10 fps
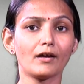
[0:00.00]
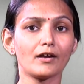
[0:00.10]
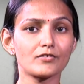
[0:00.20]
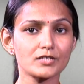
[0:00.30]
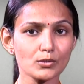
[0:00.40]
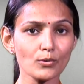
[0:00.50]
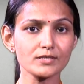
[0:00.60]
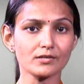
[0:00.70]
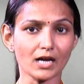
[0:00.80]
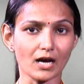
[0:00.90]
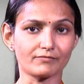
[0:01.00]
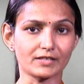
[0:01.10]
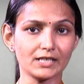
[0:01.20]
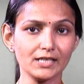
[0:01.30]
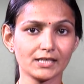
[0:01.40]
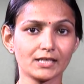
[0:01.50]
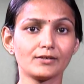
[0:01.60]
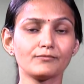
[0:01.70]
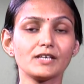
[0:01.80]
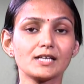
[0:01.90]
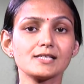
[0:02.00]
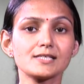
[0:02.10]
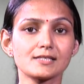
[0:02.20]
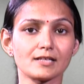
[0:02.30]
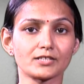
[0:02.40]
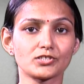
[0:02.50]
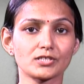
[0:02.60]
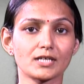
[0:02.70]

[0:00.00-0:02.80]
In resource recovery, fecal sludge